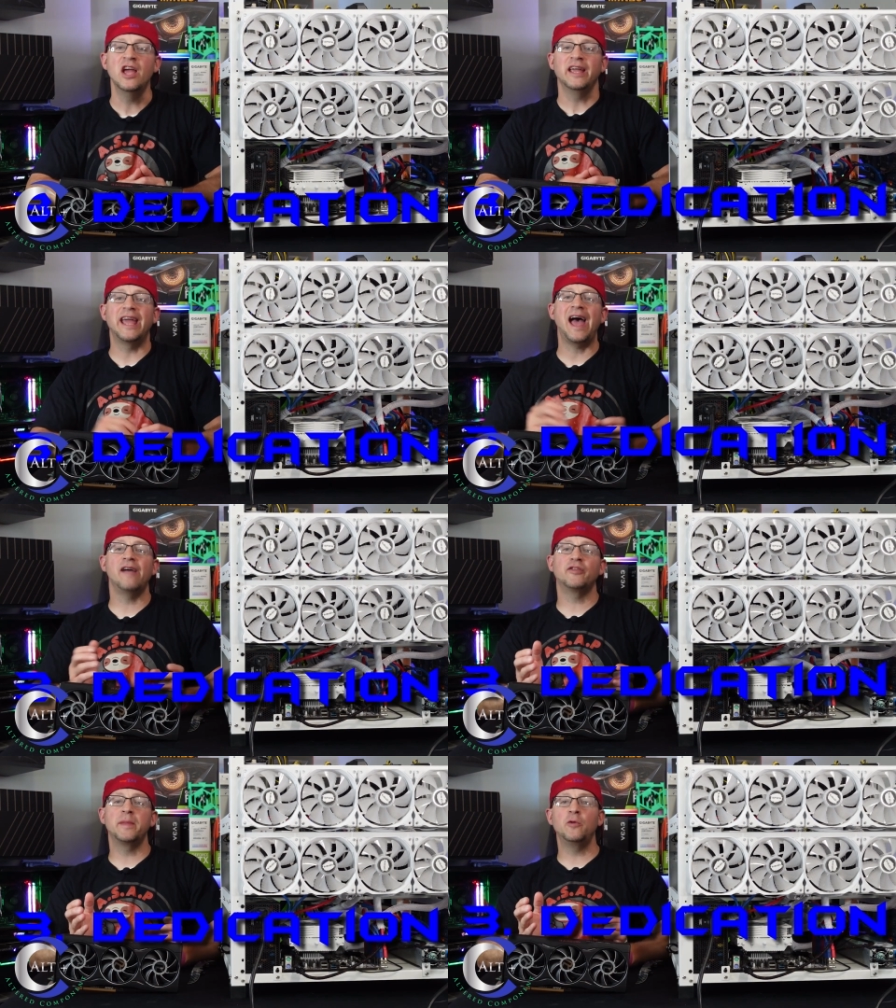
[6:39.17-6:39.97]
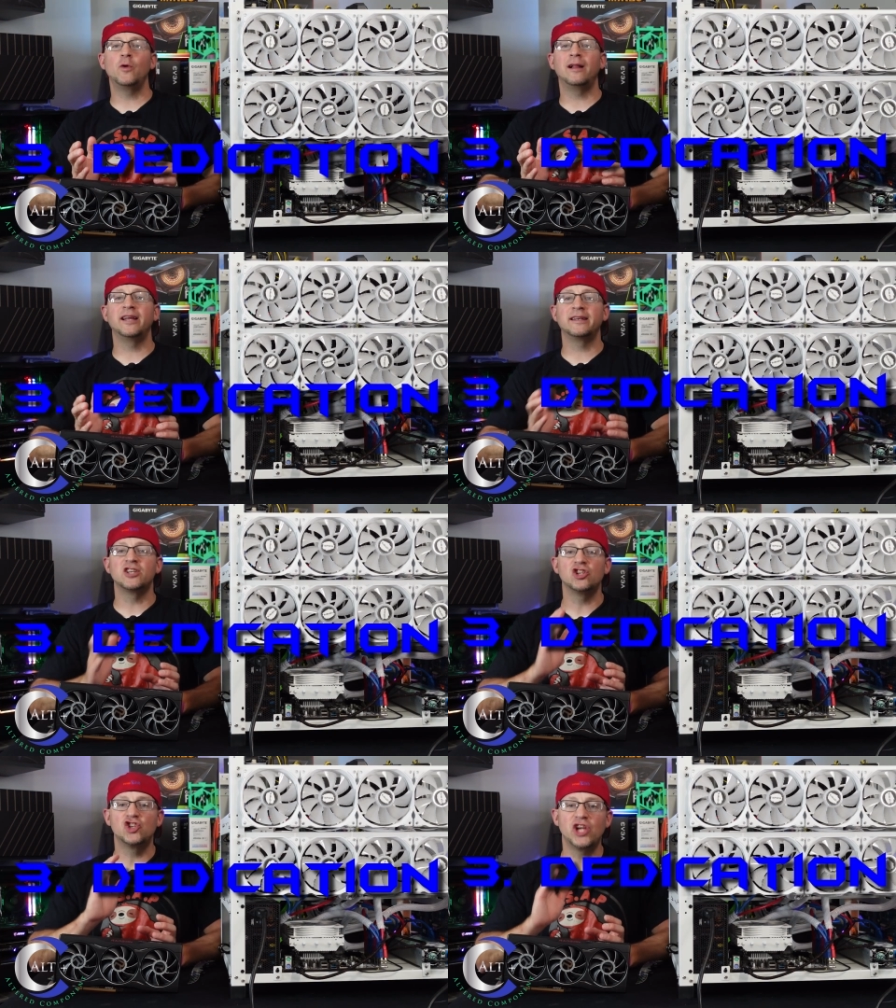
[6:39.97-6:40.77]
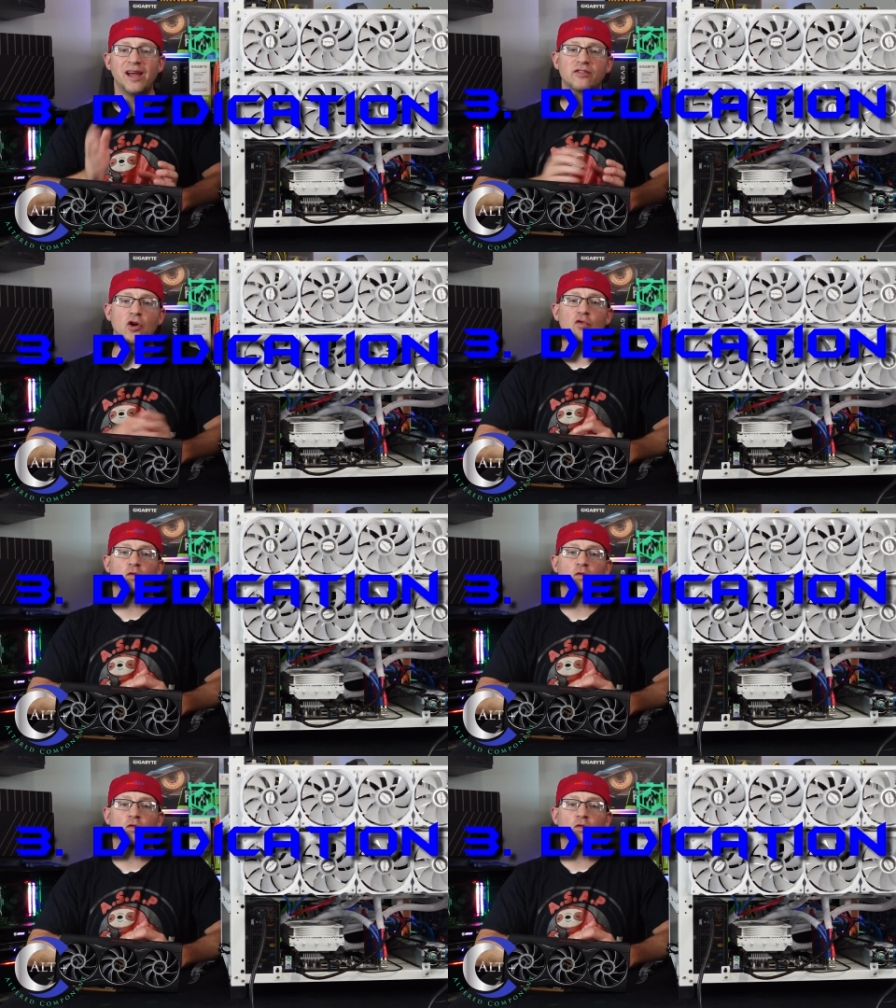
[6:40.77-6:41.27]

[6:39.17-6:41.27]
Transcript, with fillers: You have to be willing to check those